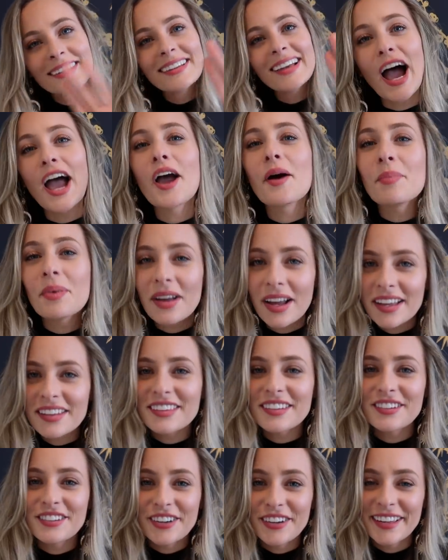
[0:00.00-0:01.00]
I hope you
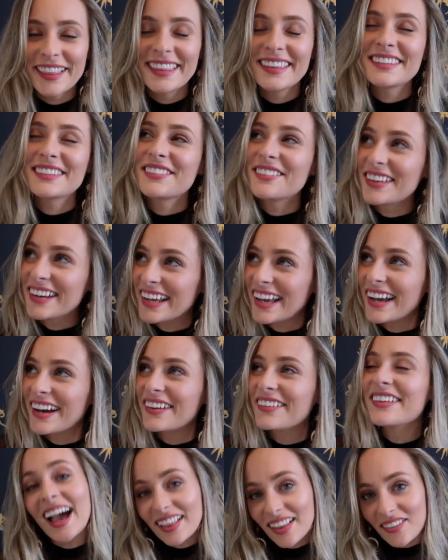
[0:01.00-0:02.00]
guys enjoyed this
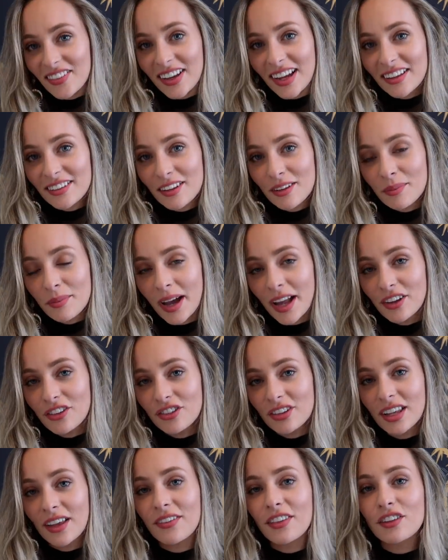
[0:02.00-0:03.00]
video. I love you guys so
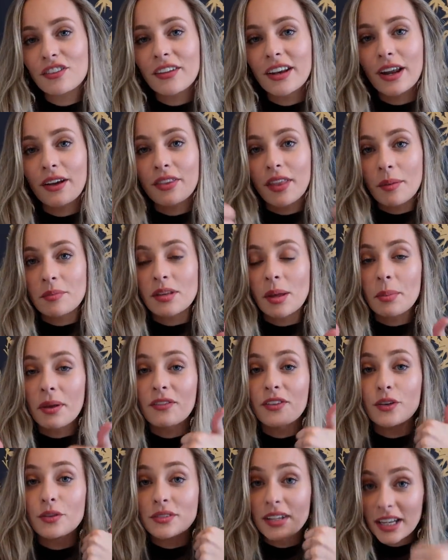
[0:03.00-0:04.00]
much. Give this video a thumbs up
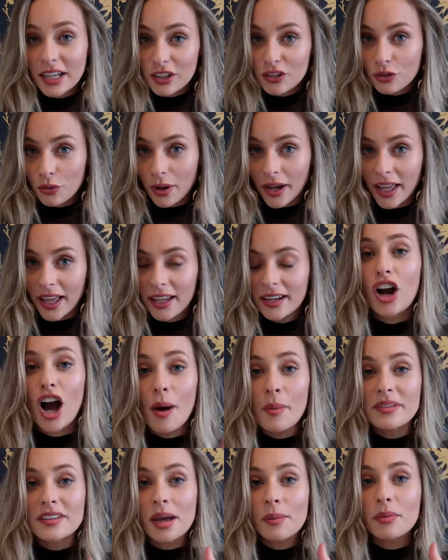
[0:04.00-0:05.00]
if you did enjoy it.
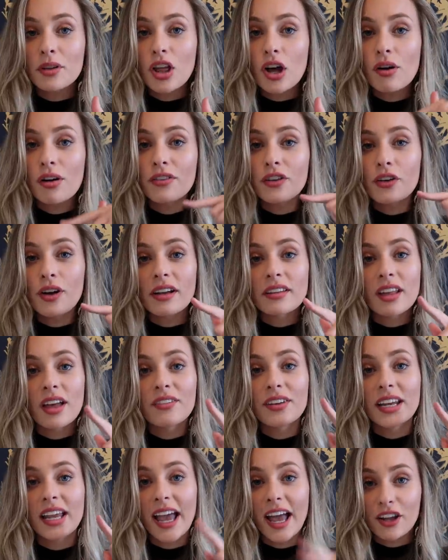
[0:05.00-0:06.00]
Comment down below if you guys
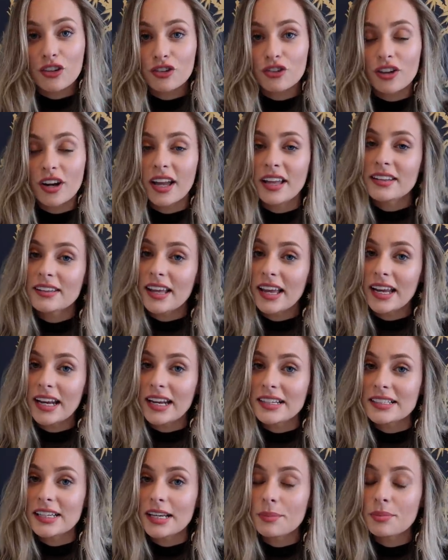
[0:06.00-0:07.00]
have any extra
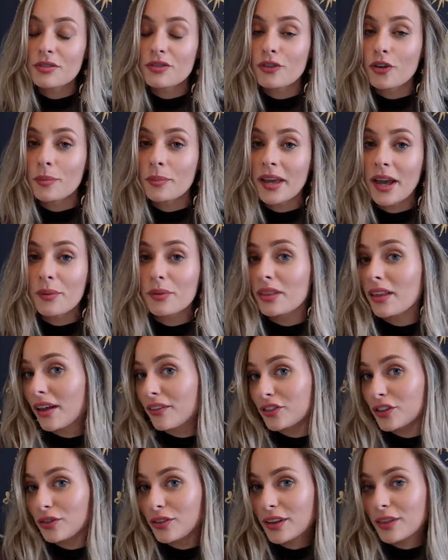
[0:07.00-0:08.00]
anxiety tips for me. I would
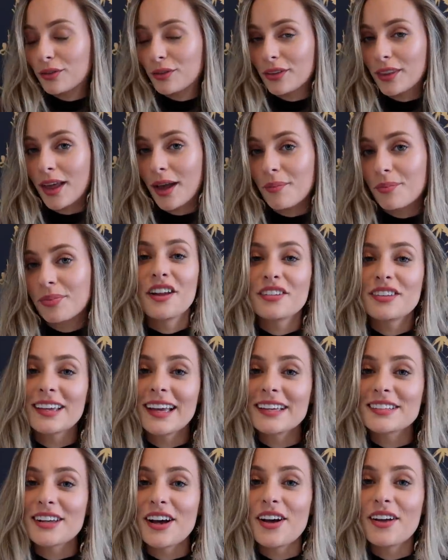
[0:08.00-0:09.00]
love to read through them. I'll see
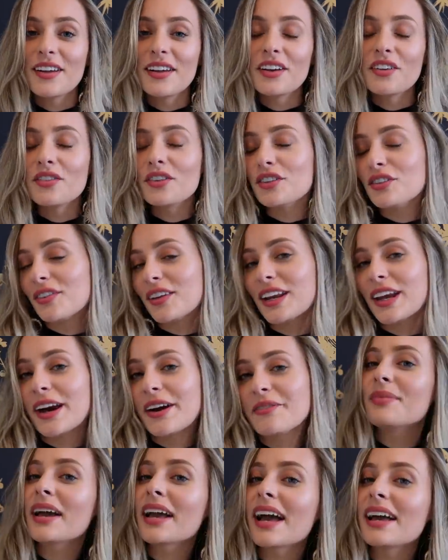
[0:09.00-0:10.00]
you guys all in a future
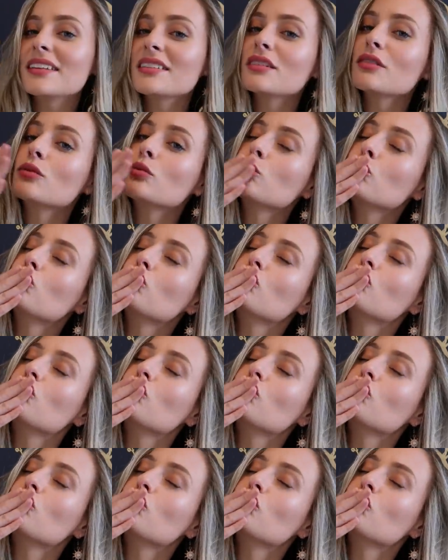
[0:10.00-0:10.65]
video. Bye guys.